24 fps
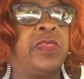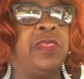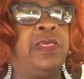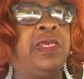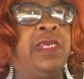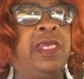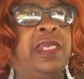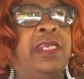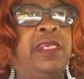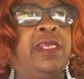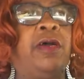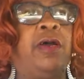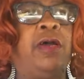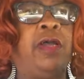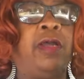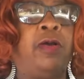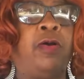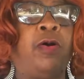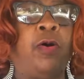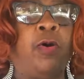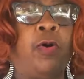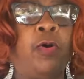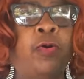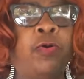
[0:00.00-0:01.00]
in the
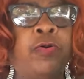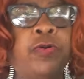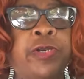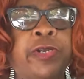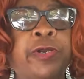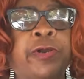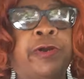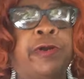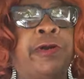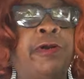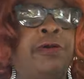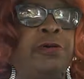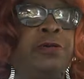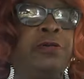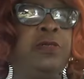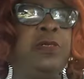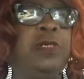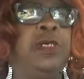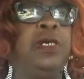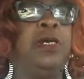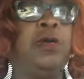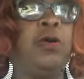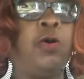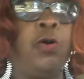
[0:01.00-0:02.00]
older,
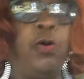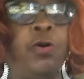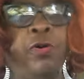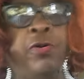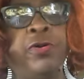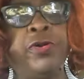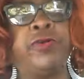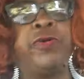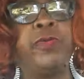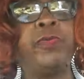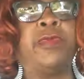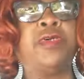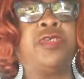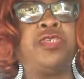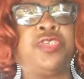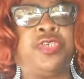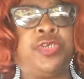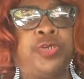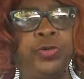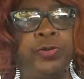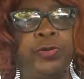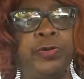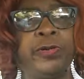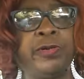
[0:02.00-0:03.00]
older,
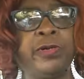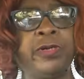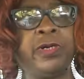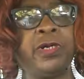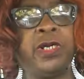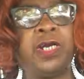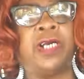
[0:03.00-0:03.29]
mature